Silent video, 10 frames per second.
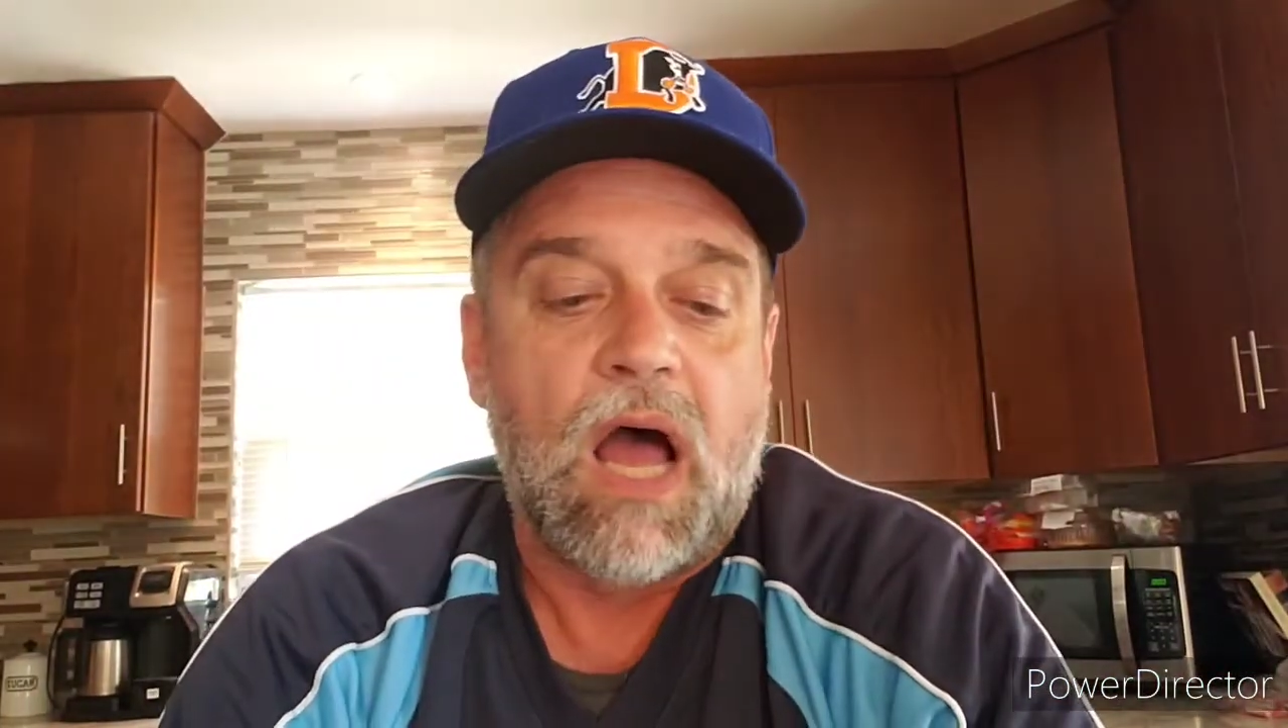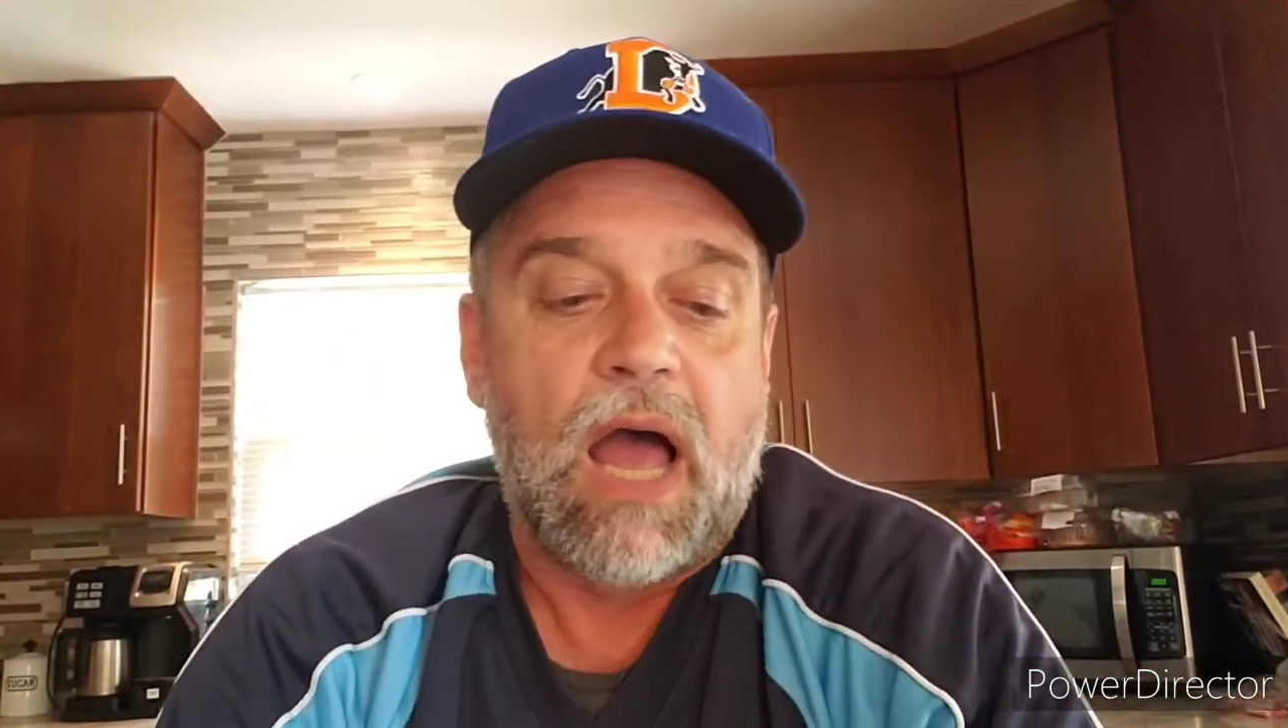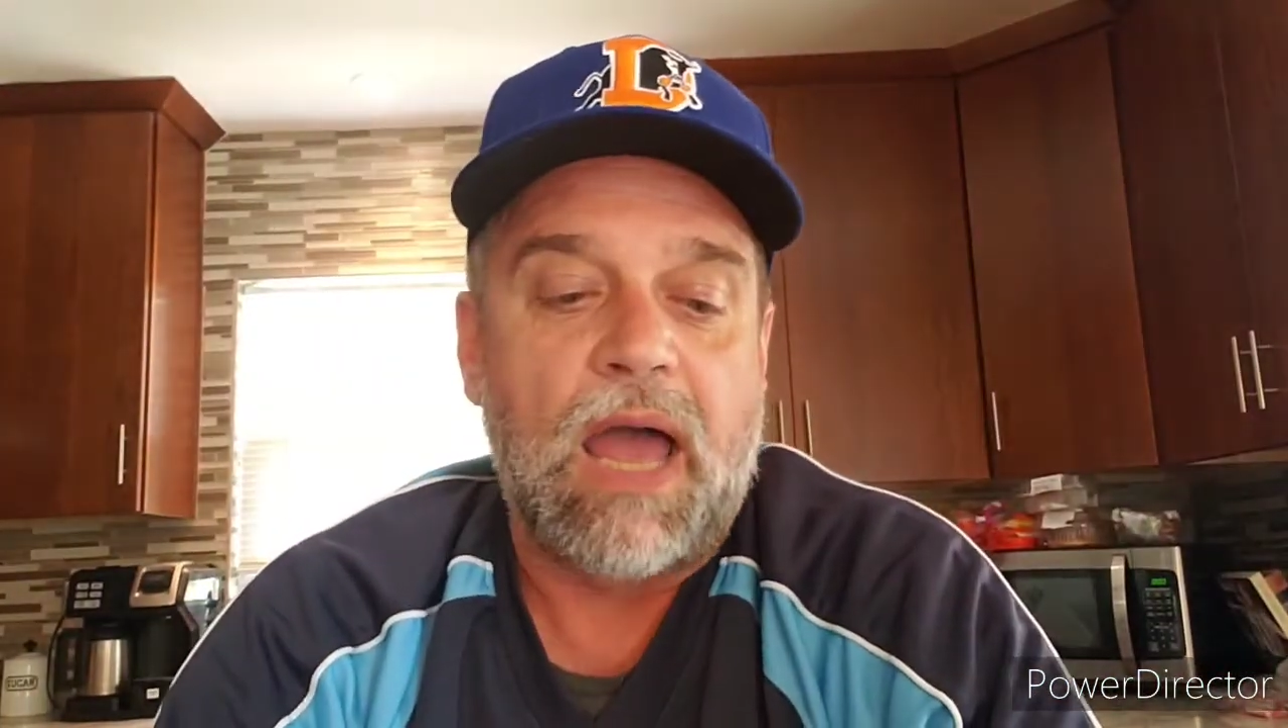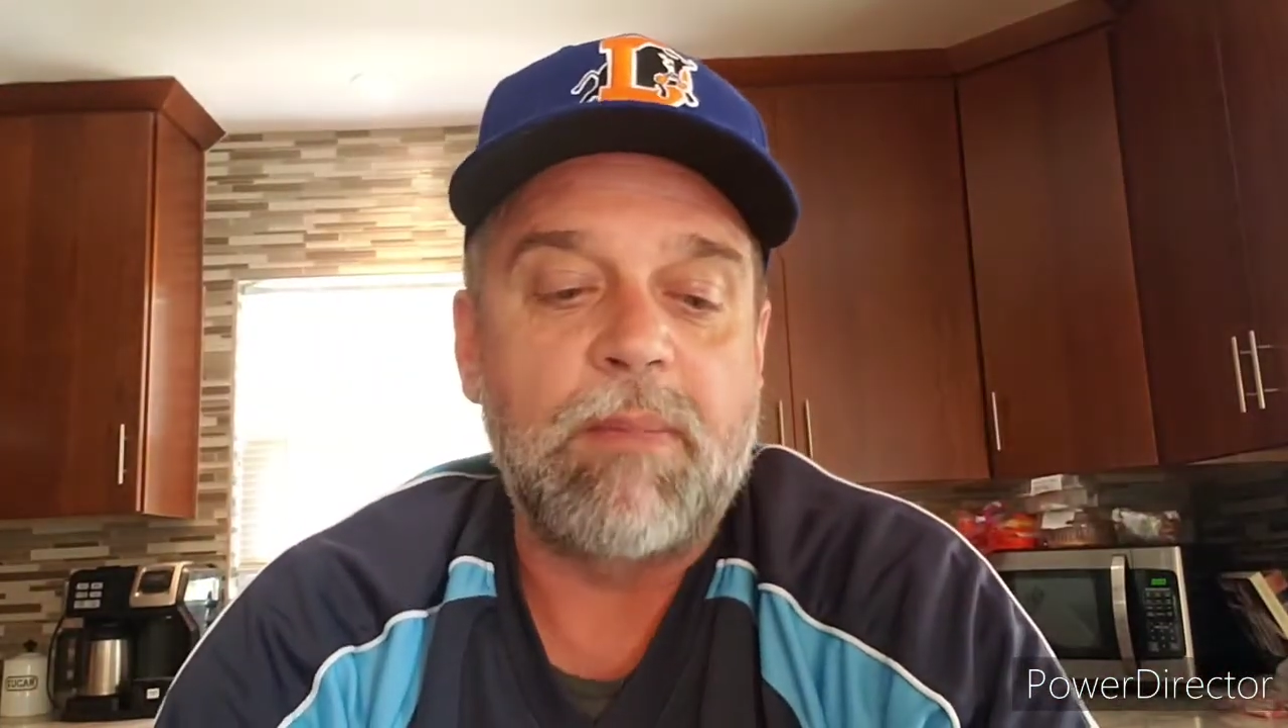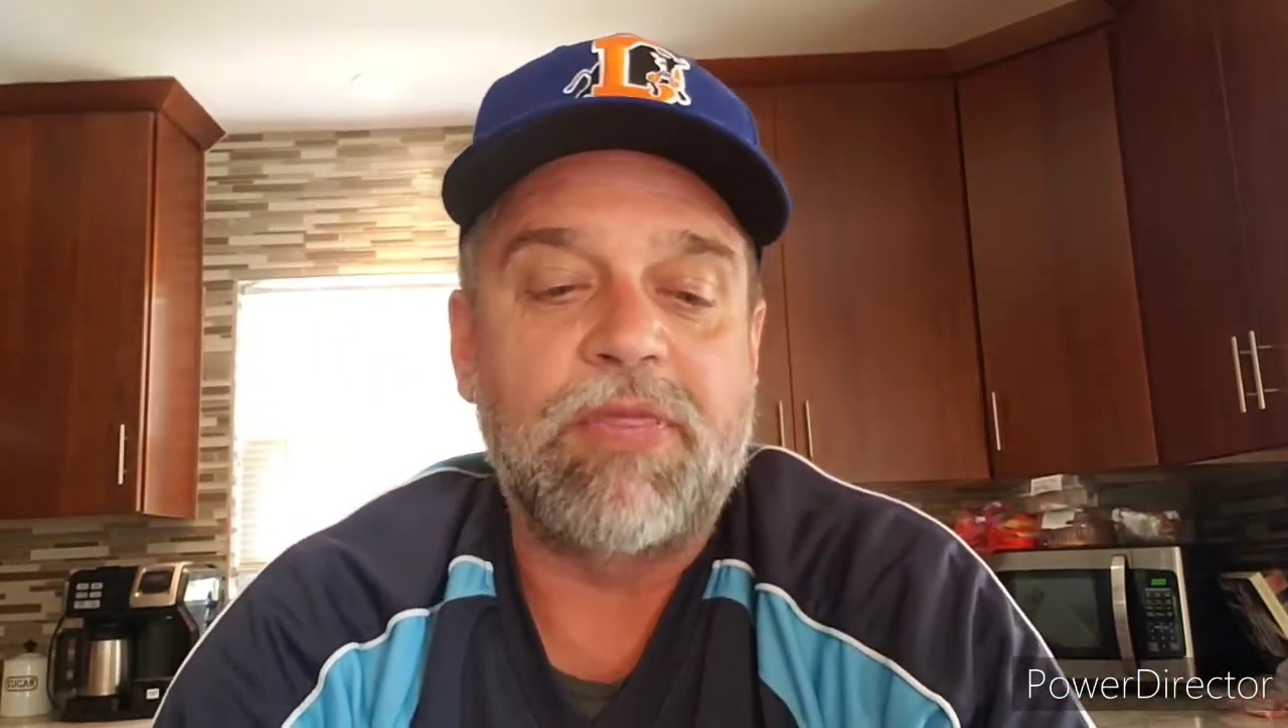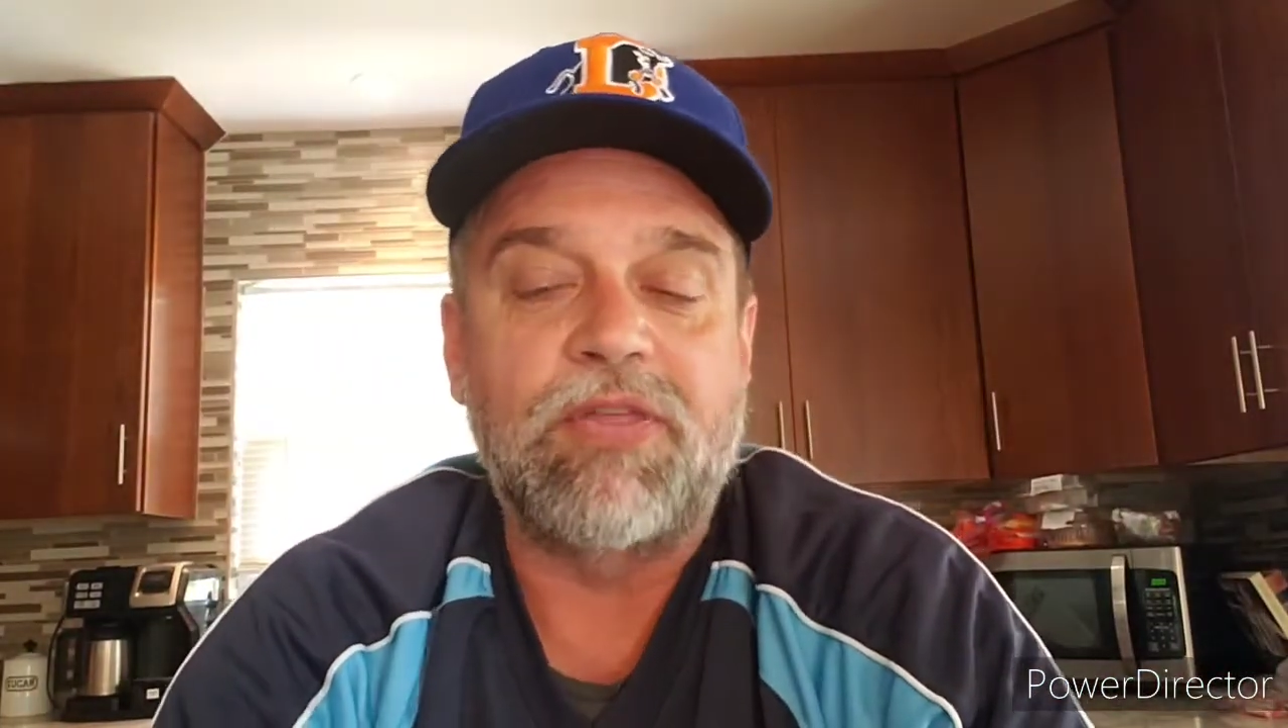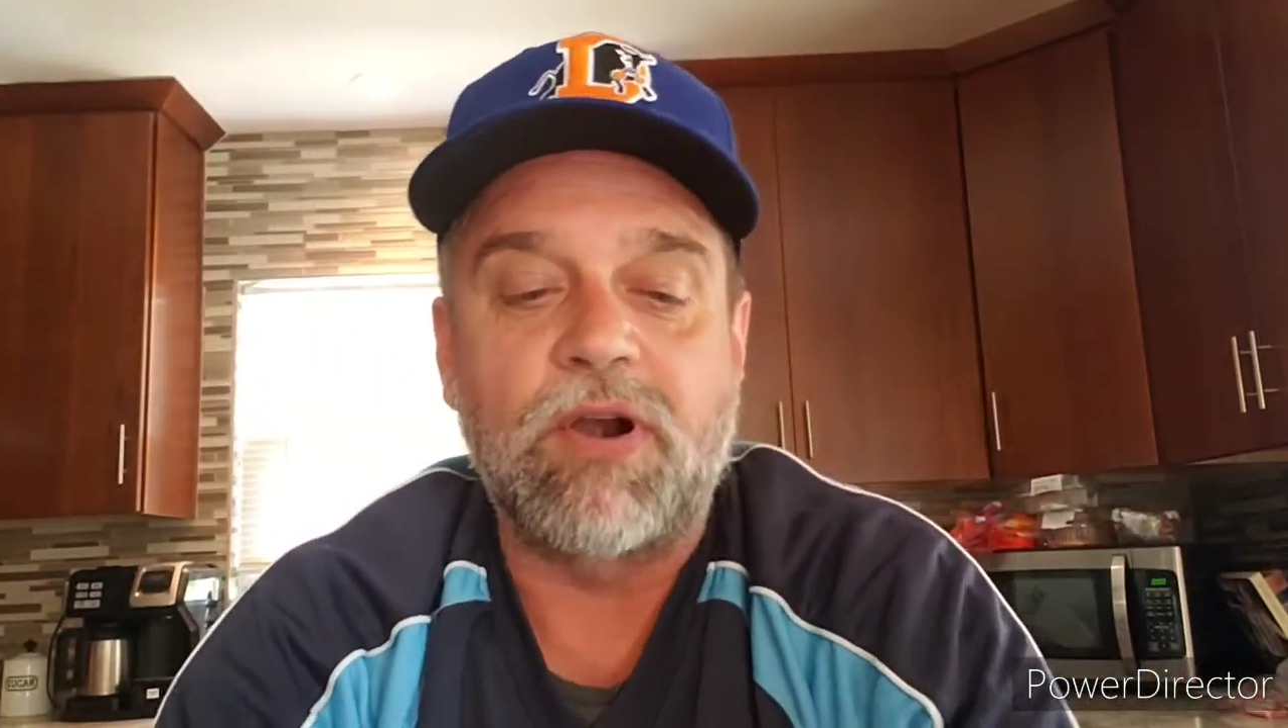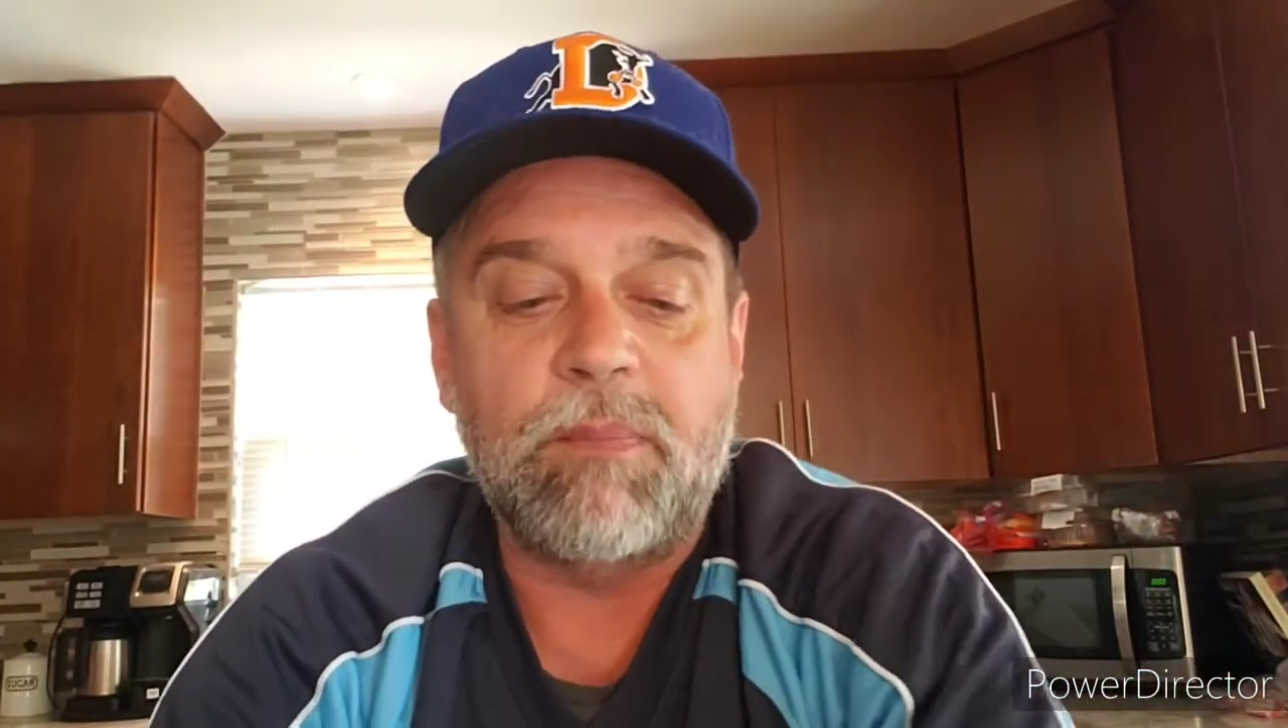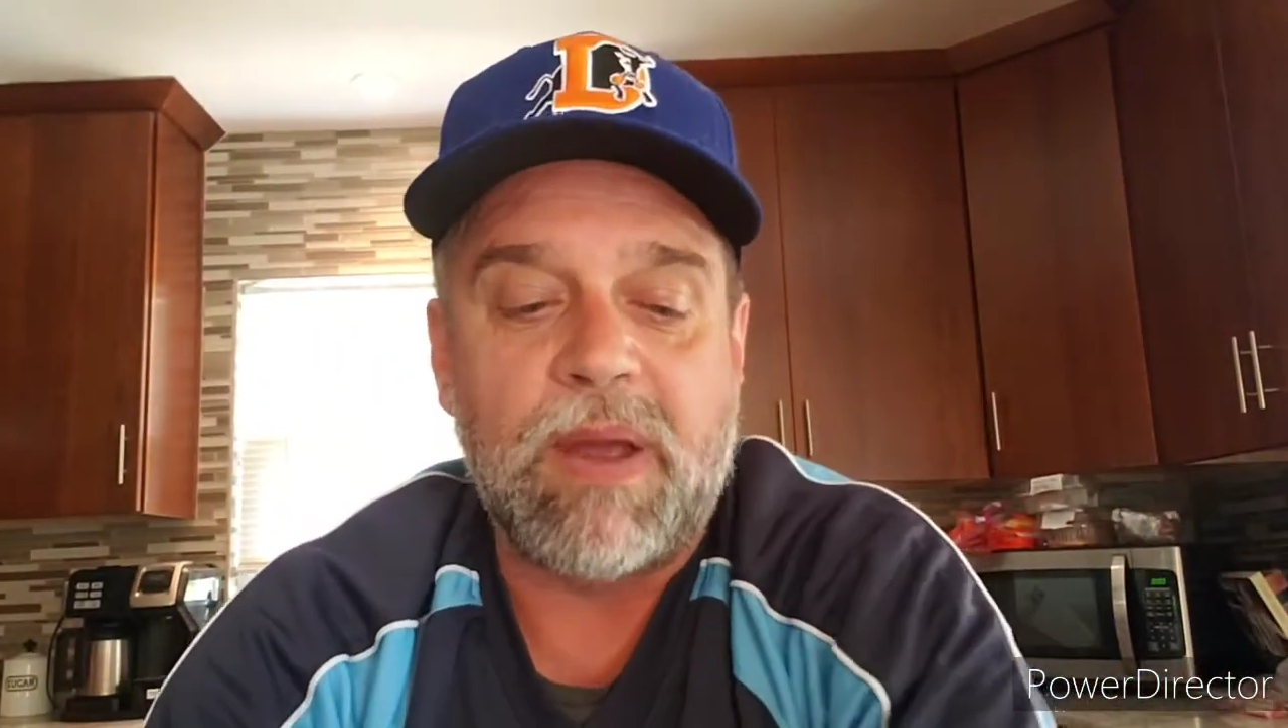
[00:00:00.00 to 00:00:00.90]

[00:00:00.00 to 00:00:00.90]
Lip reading: And my third